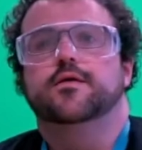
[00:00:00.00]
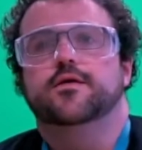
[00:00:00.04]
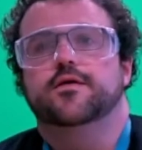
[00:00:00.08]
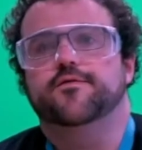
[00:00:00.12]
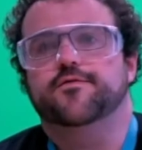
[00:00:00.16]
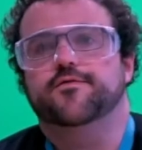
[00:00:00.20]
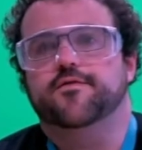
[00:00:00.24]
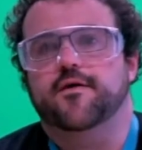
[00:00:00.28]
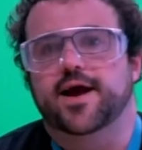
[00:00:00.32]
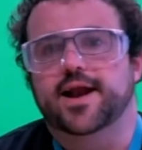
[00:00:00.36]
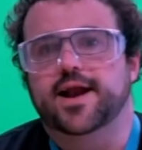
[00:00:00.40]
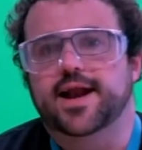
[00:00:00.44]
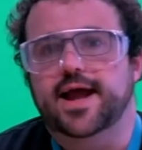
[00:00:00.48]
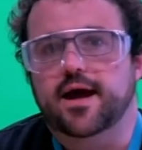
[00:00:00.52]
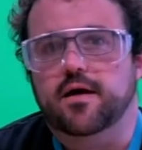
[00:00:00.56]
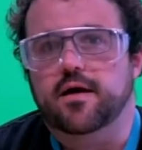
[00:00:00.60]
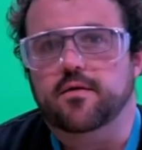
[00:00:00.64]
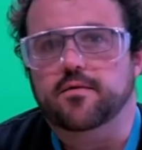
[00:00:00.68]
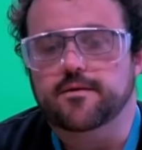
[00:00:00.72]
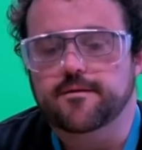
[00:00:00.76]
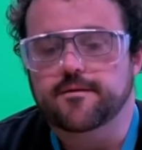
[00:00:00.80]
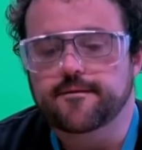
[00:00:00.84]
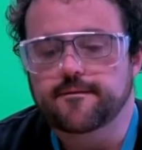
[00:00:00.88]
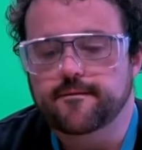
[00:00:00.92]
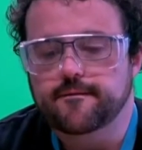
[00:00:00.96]
to find
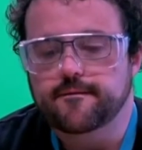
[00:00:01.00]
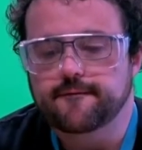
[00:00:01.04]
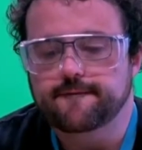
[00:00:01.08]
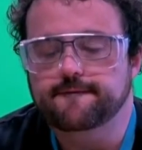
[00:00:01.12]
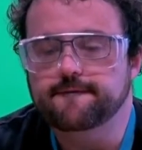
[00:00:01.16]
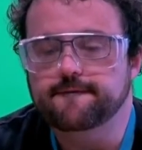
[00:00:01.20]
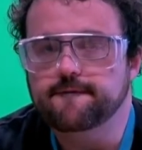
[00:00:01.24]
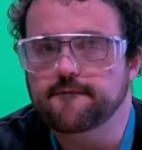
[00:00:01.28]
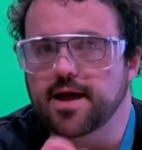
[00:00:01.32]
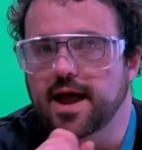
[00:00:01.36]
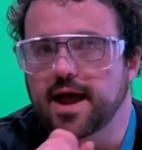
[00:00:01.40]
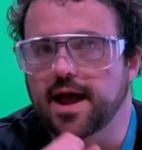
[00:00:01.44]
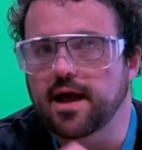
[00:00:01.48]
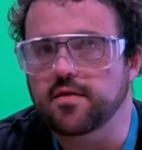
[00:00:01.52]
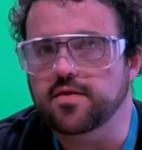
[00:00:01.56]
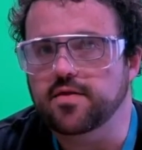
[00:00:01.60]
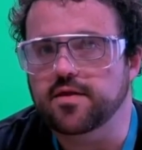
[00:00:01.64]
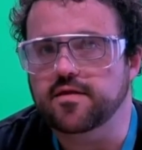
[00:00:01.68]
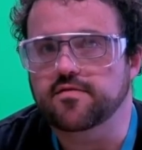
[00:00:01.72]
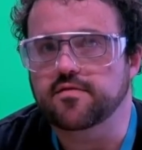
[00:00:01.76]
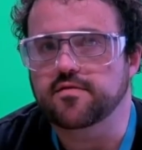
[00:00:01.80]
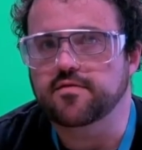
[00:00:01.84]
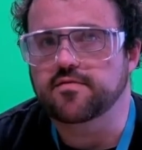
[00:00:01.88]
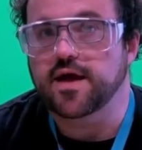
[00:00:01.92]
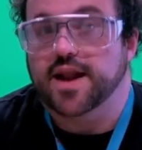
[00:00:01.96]
out how
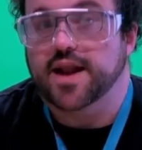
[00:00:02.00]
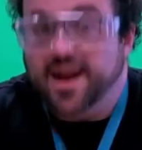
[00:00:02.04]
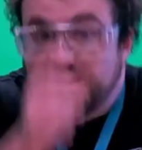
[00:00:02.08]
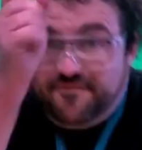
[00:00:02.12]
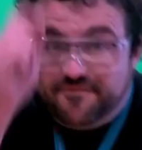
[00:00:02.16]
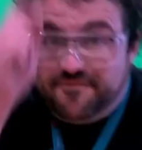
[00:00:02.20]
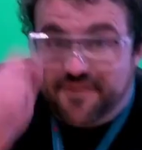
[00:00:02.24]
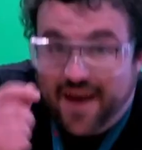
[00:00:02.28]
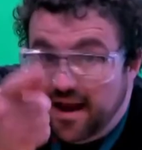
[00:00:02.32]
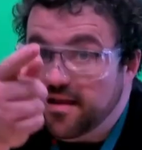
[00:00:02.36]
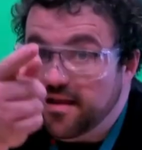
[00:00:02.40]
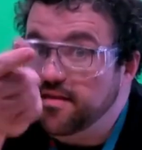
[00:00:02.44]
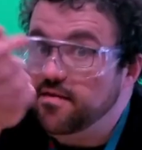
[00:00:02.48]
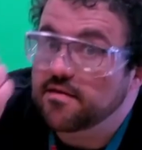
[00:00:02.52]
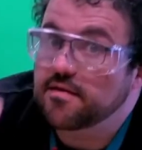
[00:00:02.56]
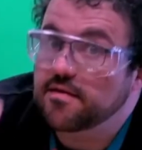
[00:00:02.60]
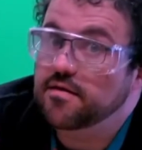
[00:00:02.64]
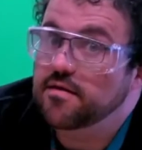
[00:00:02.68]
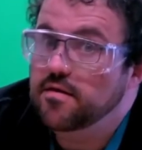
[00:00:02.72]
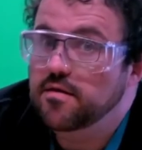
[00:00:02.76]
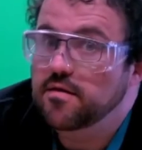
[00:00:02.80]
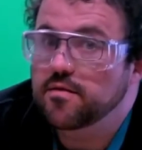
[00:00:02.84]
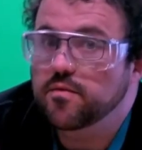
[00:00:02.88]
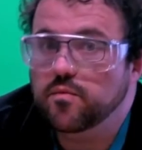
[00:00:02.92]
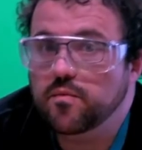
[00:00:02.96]
this is done. In fact,
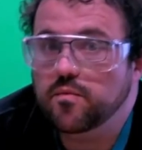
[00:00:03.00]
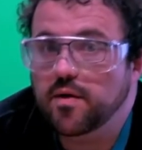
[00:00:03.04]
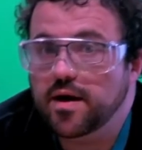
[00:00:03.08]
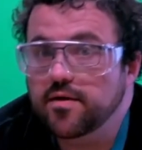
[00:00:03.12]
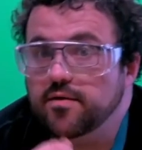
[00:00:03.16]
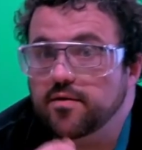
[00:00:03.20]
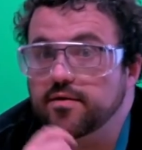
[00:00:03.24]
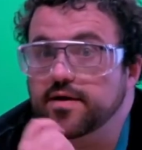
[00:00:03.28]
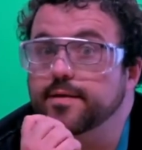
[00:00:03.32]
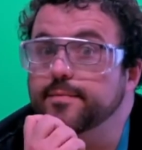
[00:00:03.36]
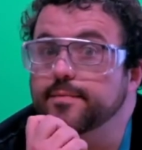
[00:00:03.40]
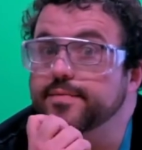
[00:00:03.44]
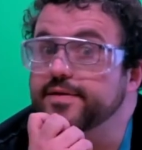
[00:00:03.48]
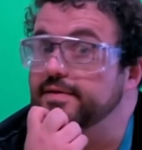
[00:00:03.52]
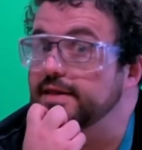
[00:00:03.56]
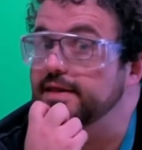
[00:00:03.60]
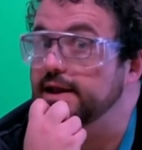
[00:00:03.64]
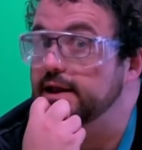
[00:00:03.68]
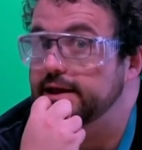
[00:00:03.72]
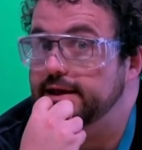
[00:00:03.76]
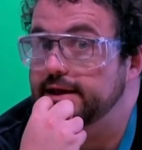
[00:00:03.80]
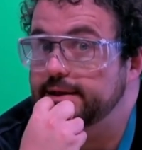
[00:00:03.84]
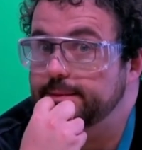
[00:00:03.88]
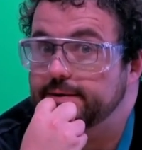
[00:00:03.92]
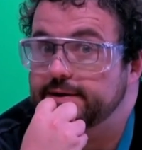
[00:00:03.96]
why not come to the
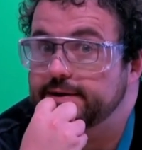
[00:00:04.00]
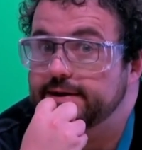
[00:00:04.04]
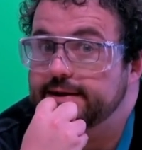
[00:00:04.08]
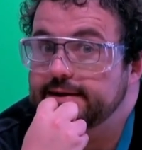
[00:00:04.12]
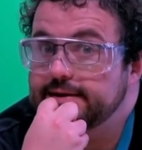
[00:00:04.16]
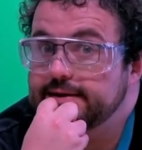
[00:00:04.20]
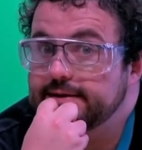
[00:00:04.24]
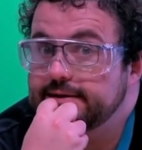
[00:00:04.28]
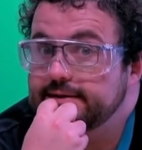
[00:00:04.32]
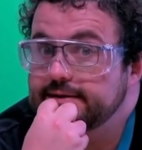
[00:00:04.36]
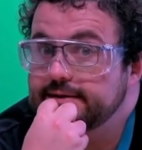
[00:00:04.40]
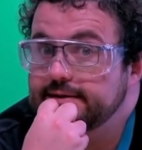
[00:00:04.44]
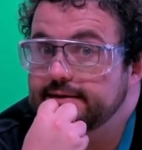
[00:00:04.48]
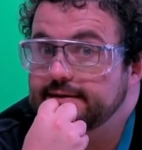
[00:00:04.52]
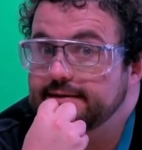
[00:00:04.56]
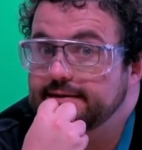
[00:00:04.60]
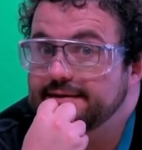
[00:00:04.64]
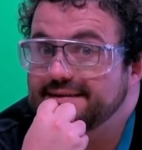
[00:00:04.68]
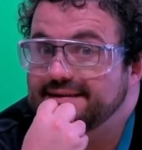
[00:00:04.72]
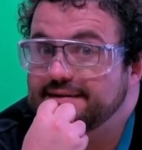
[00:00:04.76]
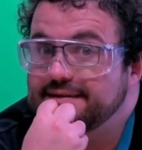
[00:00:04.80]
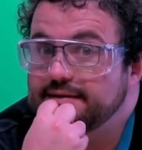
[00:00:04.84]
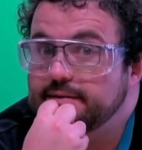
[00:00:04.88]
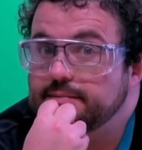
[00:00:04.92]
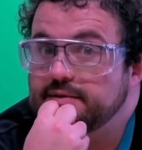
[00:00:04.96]
library
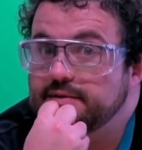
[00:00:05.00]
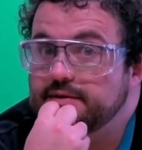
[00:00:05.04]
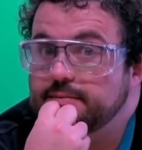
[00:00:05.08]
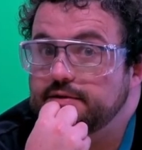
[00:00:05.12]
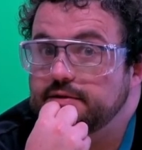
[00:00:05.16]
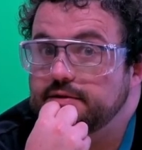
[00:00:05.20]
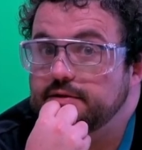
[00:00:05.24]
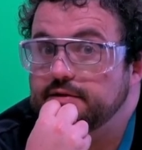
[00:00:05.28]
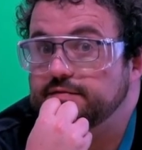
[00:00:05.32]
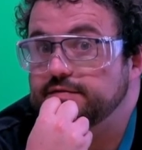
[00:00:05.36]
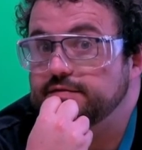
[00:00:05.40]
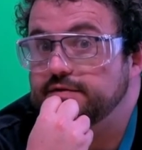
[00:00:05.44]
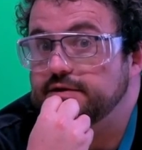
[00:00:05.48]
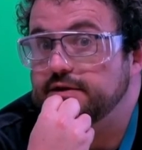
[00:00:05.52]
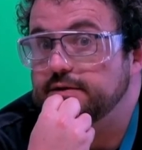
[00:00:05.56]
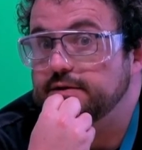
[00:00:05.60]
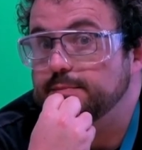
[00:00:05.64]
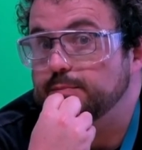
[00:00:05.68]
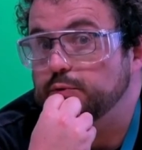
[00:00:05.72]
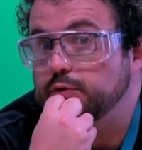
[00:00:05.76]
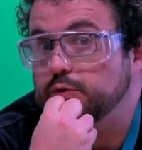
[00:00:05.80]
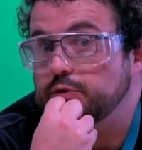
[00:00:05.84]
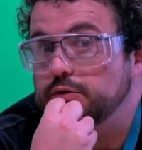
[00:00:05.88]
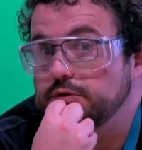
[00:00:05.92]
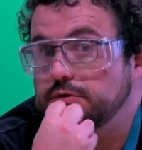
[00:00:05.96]
and maybe you can find a
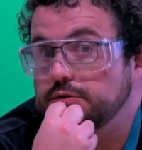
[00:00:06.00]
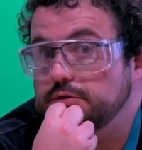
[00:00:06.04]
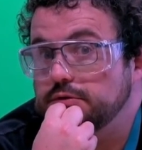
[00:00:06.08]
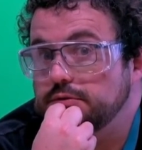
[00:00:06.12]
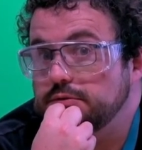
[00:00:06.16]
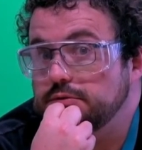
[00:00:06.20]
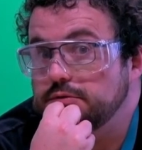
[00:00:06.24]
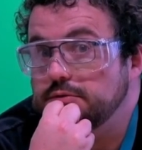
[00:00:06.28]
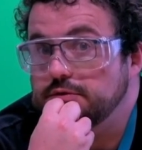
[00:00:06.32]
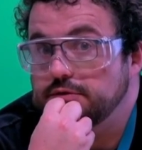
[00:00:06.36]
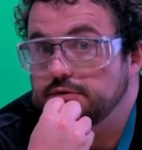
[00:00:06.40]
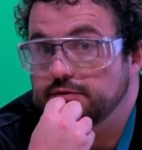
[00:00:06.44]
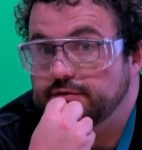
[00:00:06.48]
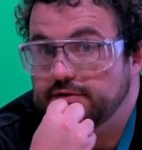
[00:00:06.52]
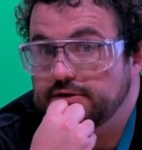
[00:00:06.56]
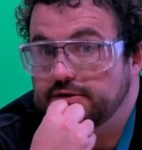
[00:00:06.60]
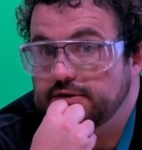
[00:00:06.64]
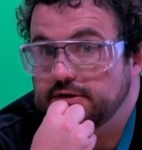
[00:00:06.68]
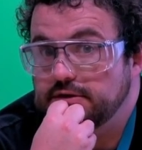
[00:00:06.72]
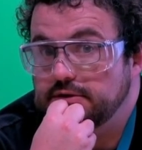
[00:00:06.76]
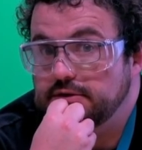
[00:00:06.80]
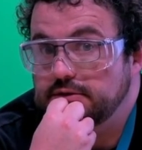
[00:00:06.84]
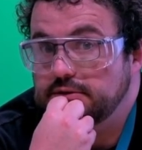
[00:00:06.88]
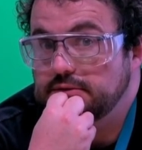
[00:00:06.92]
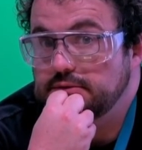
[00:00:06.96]
book or a
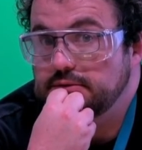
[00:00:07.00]
video